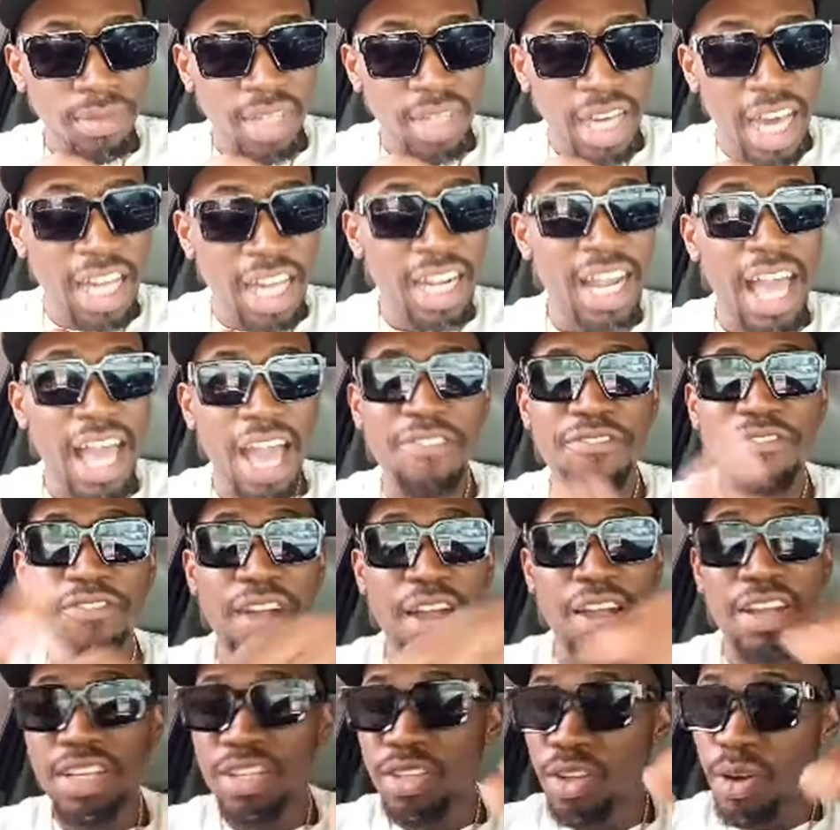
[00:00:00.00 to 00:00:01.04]
And I like
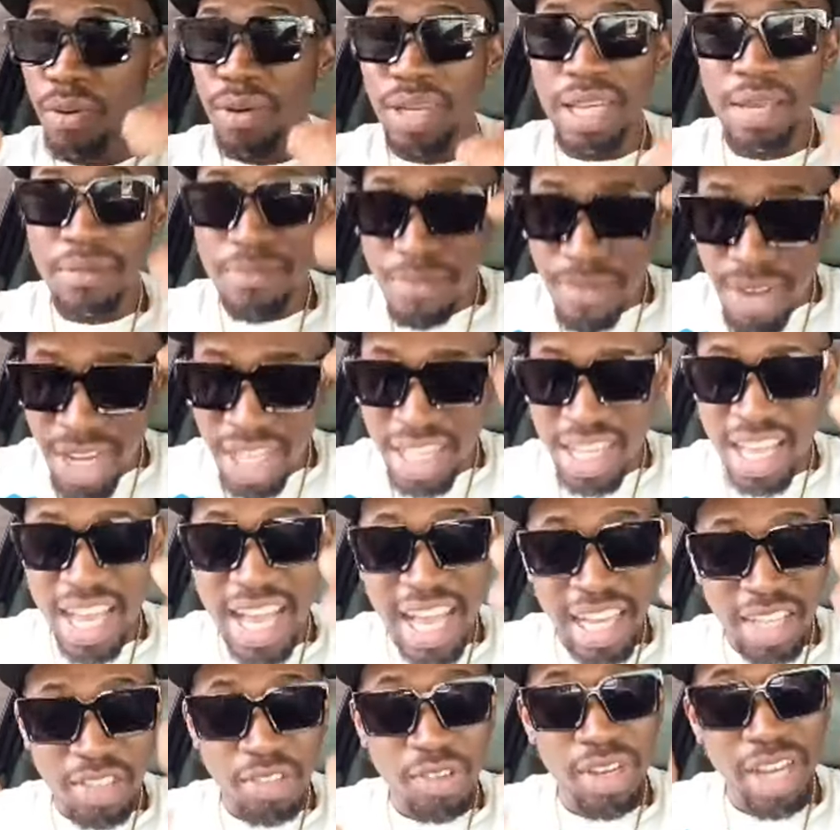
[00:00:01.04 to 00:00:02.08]
foreign now where them bring the
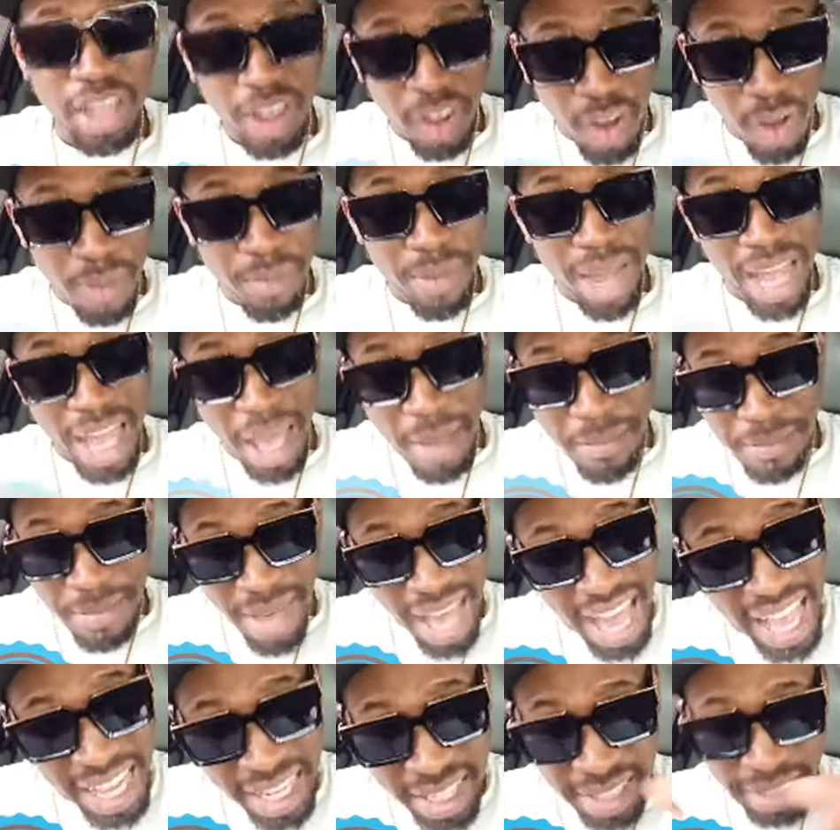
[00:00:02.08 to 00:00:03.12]
x-ray come by your
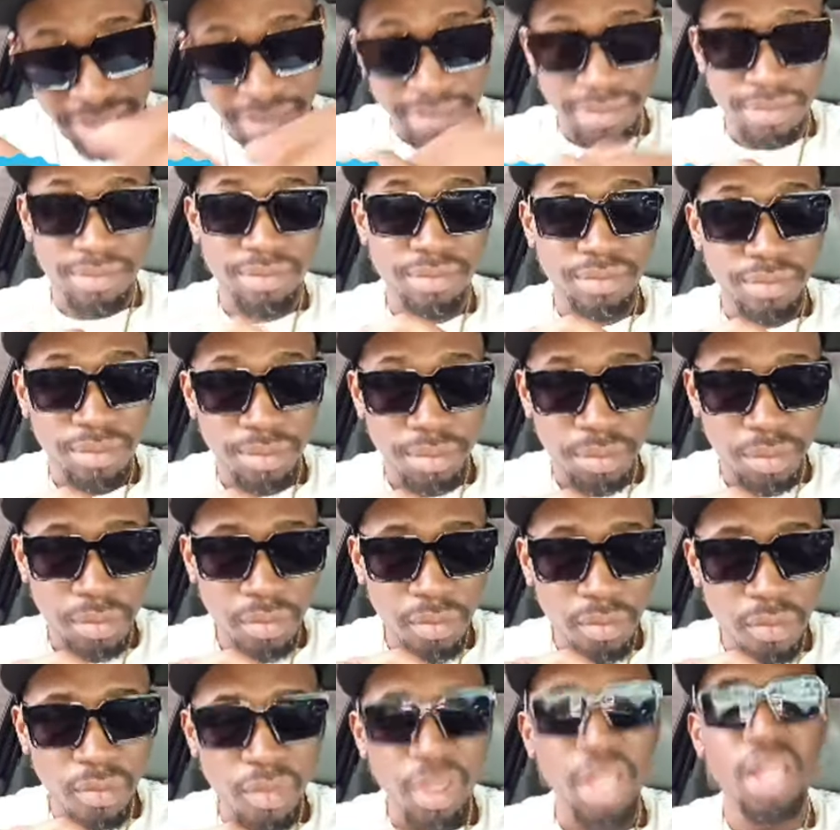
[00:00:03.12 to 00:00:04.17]
bed.
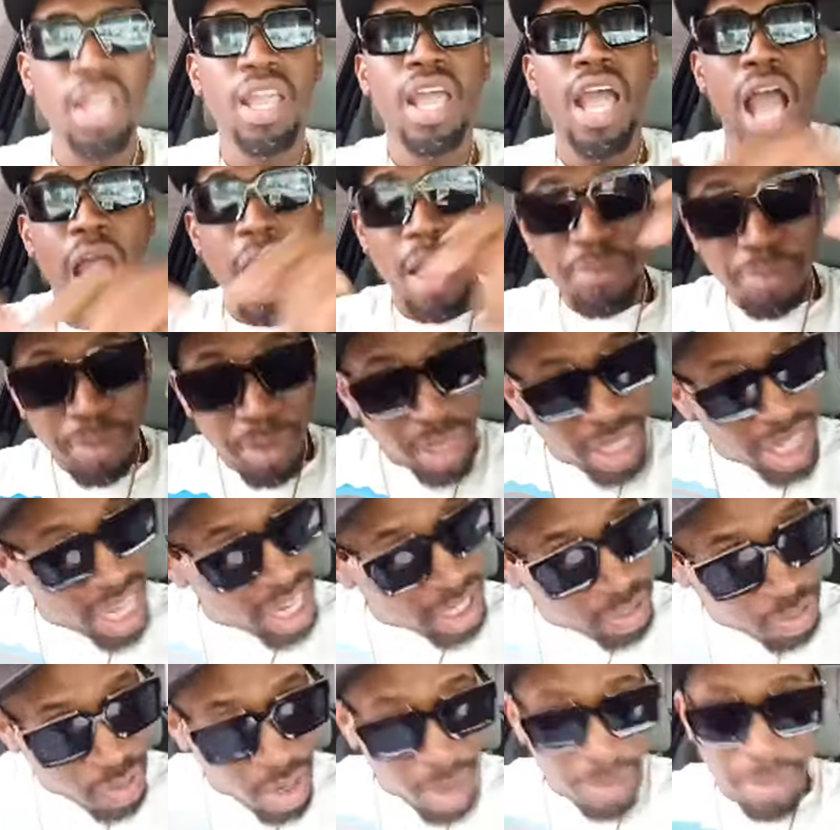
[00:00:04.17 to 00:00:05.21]
And put the
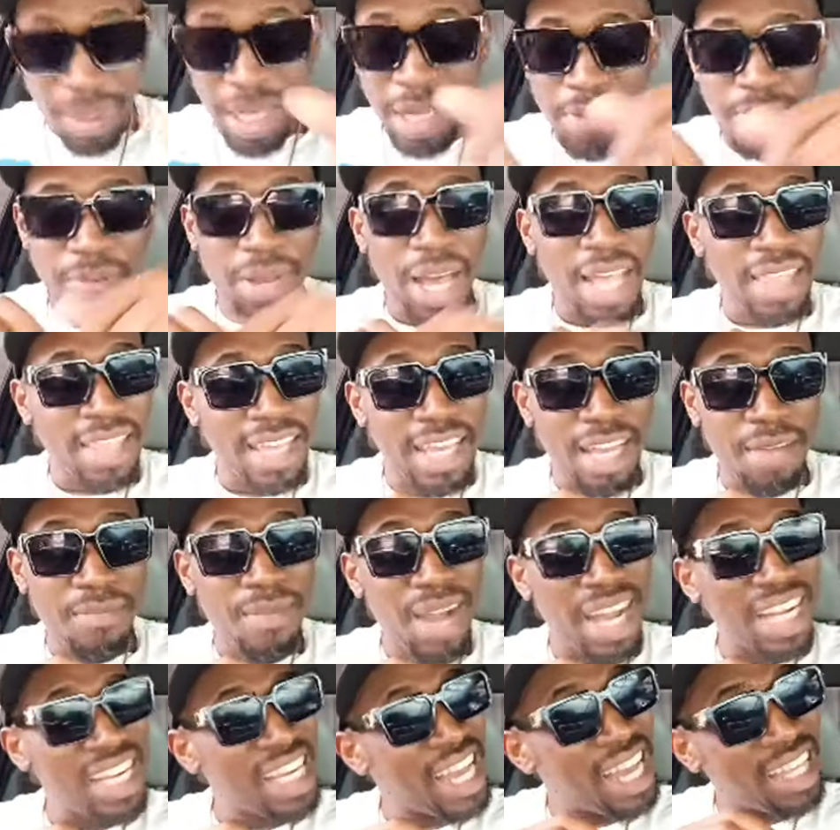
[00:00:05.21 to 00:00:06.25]
x-ray up on the part of your
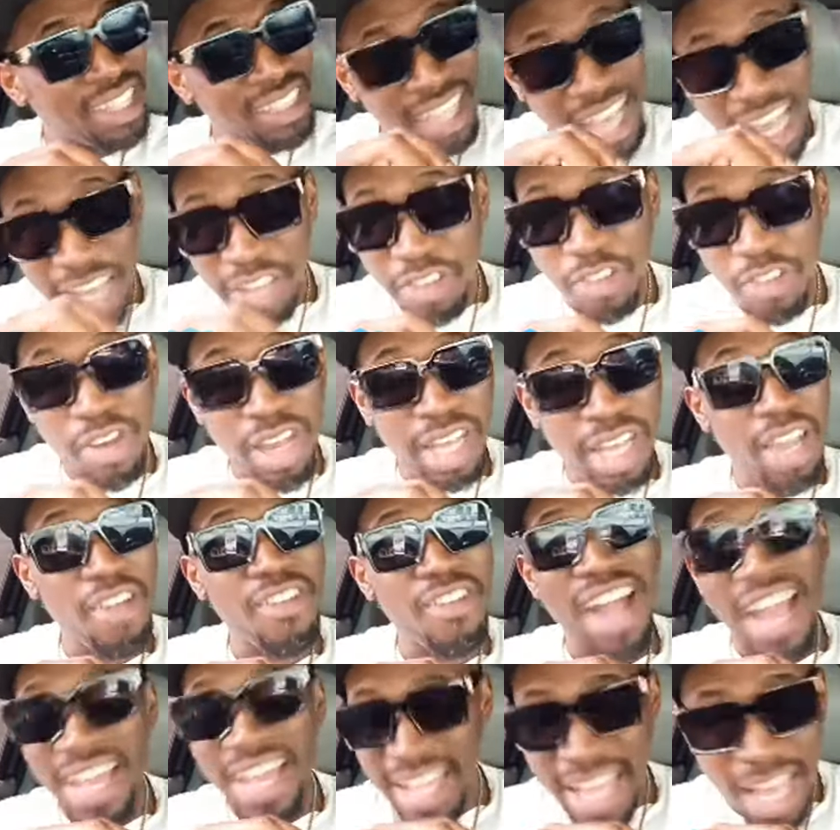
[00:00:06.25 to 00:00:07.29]
body and x-ray you
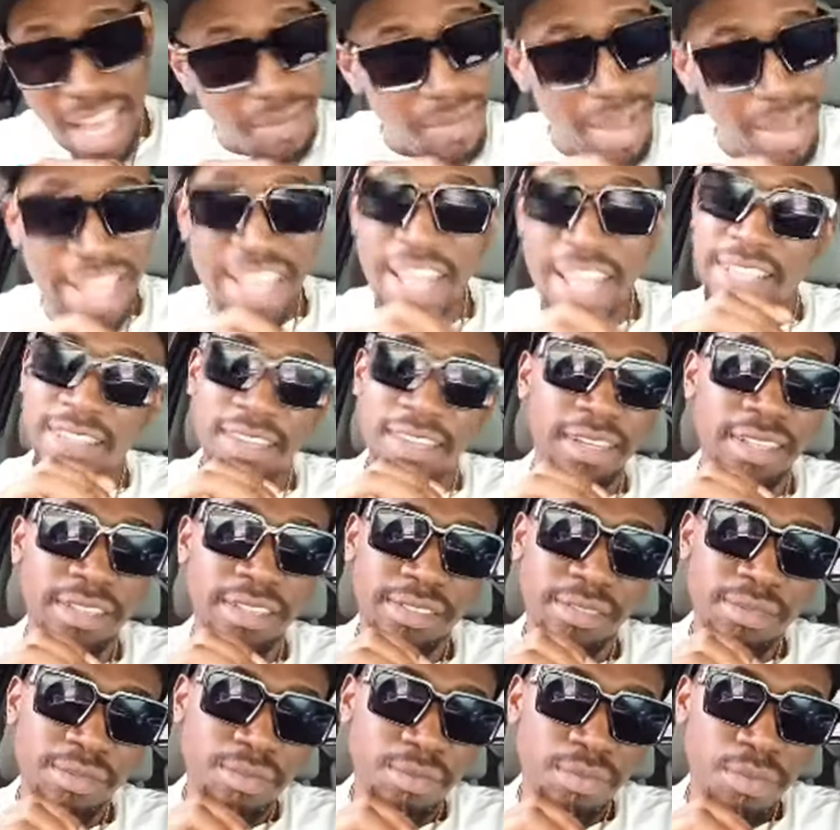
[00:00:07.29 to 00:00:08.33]
right now your bed there. So
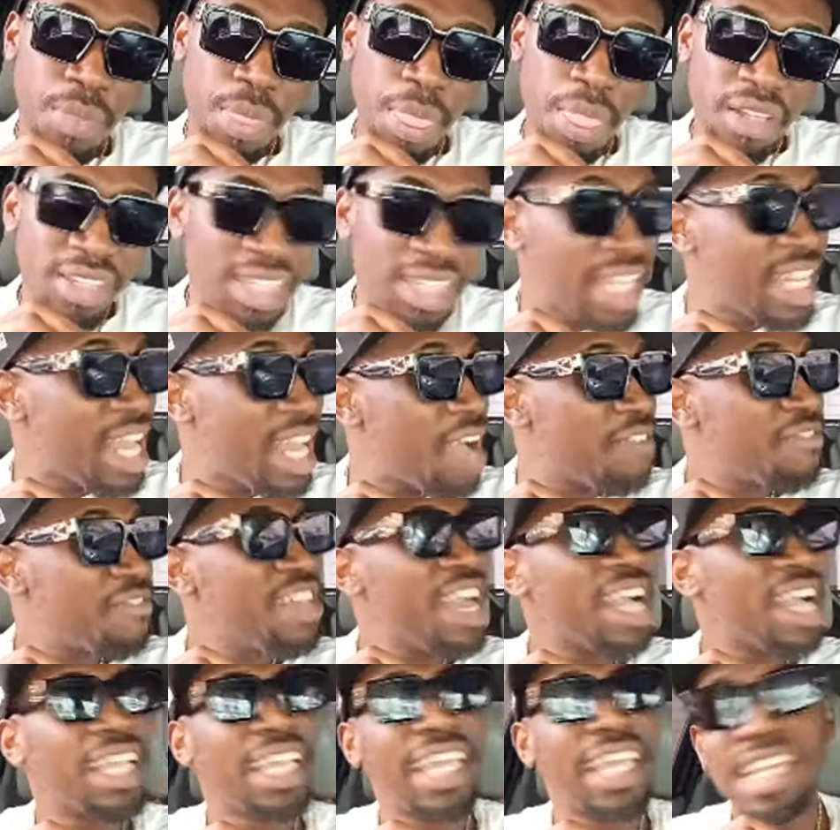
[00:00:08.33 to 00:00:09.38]
you know if
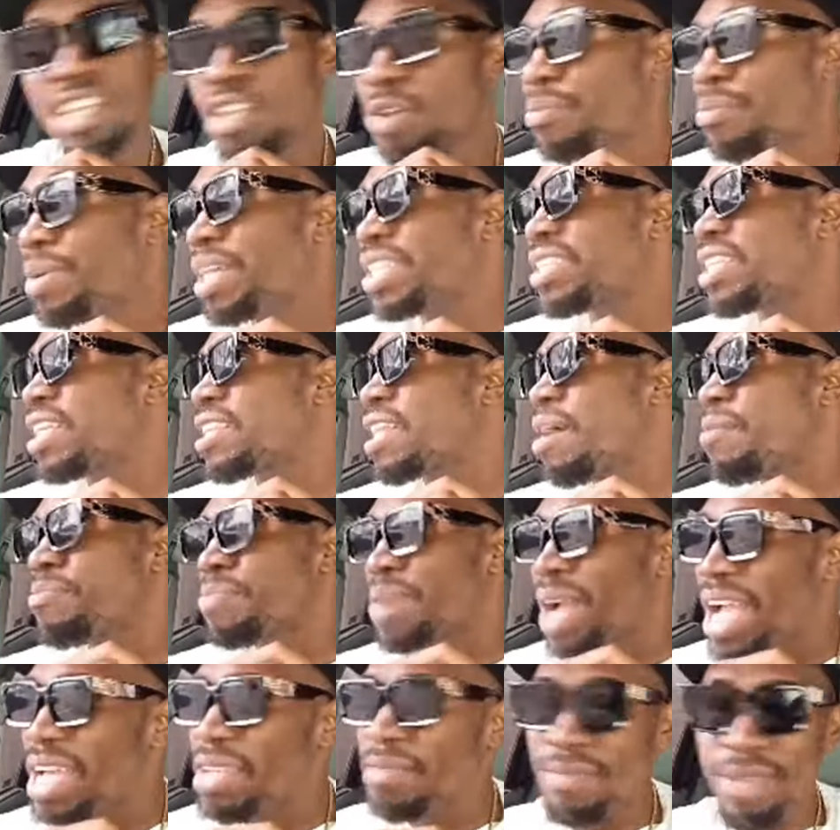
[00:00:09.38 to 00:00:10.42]
you get up and set an
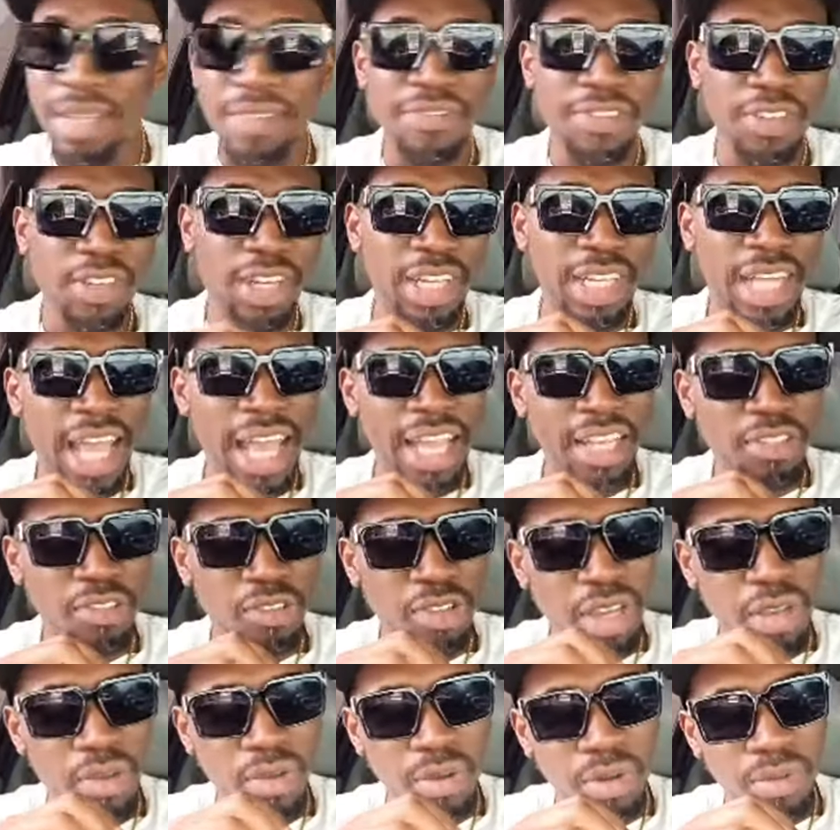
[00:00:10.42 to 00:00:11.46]
appointment to go in an x-ray
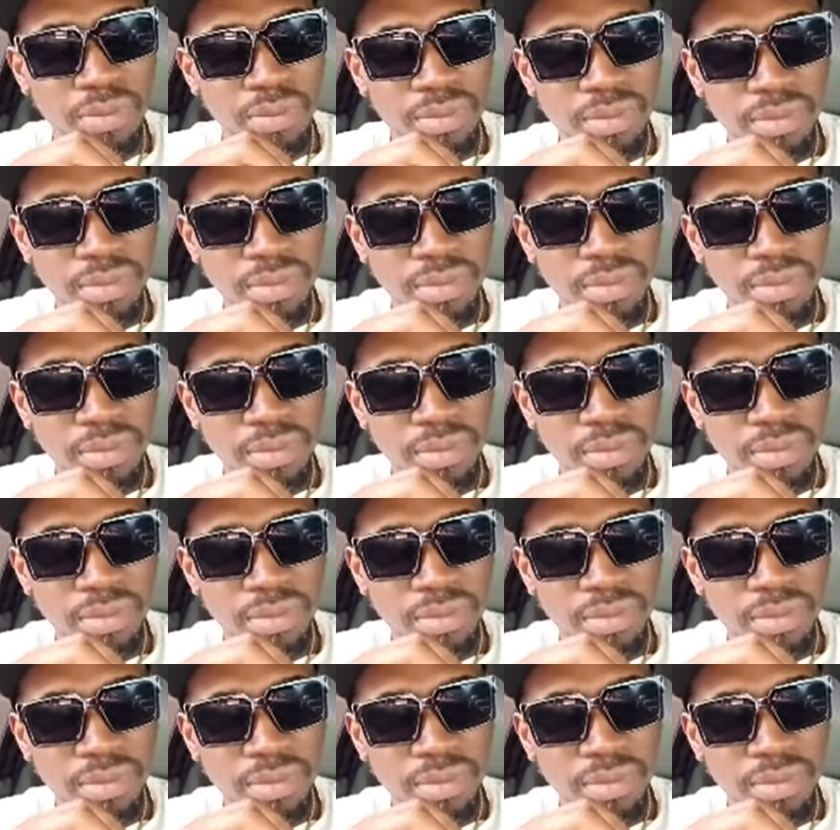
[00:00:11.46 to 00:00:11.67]
room.